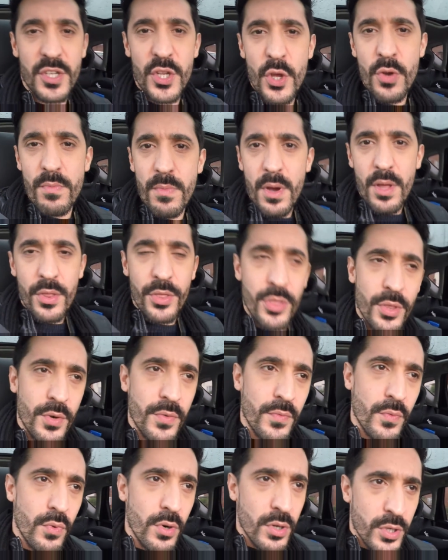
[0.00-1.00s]
a new month
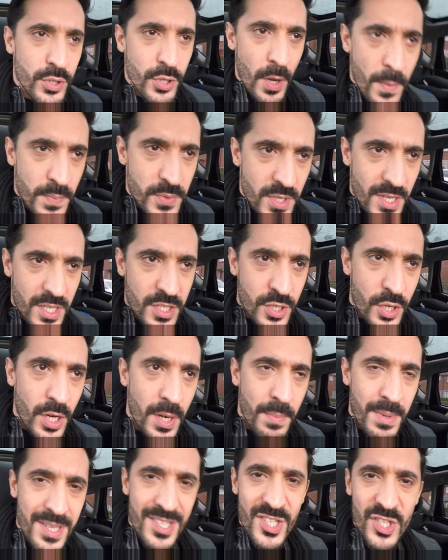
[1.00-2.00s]
of workshops, it's
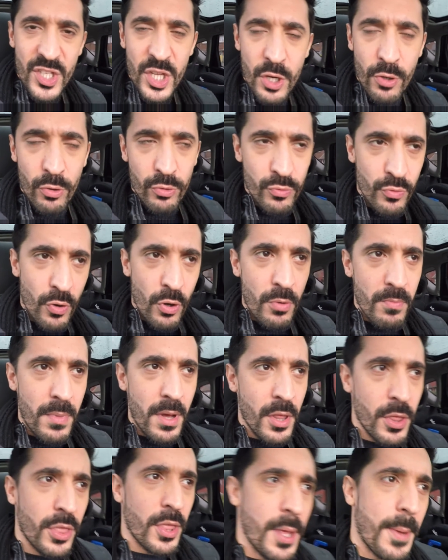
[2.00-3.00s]
gonna be stick control
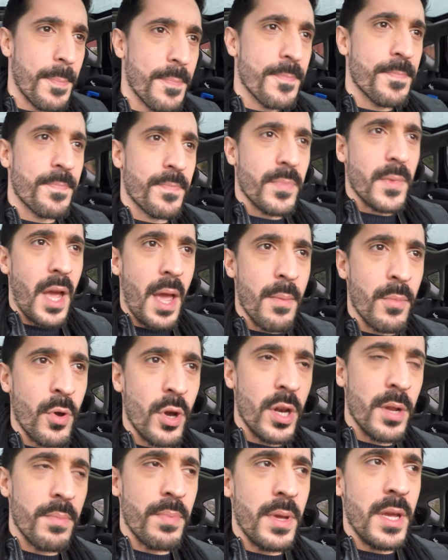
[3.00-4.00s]
month I'm
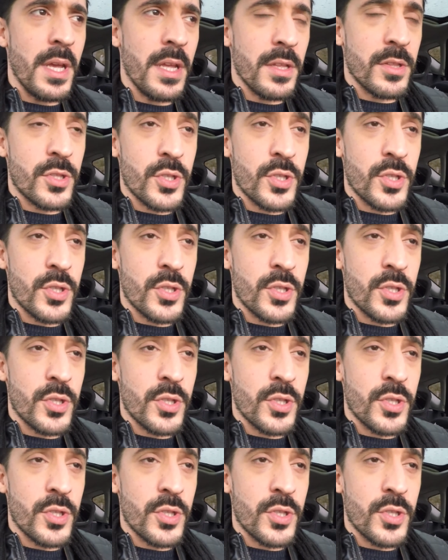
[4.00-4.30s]
gonna be